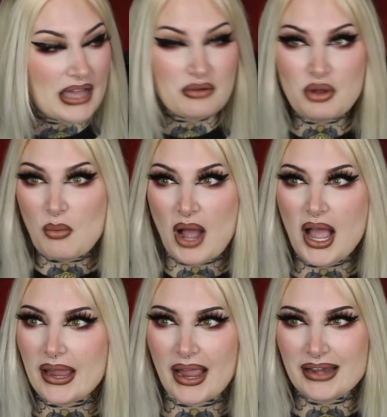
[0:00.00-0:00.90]
I don't know
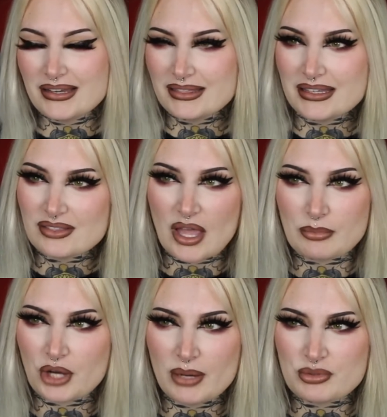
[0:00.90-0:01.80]
why. I didn't think Lime
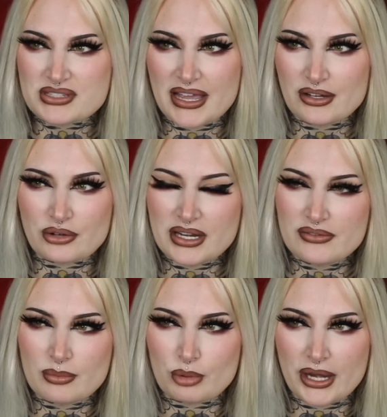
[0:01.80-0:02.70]
Crime was that great of
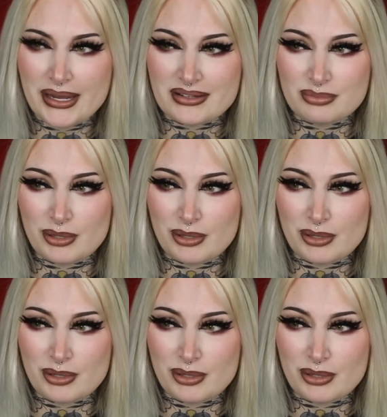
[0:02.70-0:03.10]
a brand,